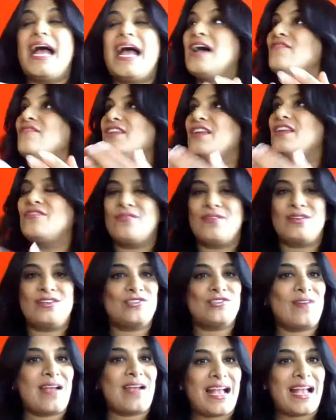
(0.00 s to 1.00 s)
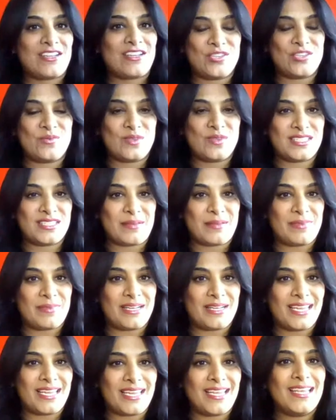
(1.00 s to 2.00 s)
have another interaction with
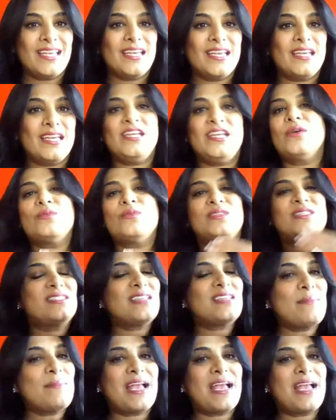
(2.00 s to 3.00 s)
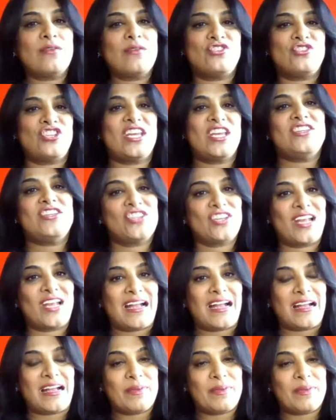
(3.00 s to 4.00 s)
somebody, somehow change it
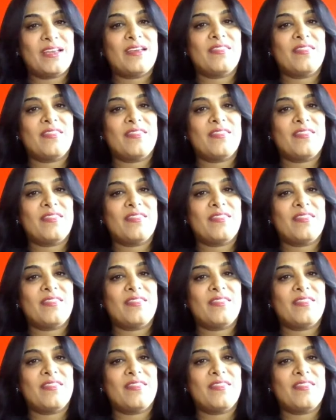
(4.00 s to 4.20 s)
up,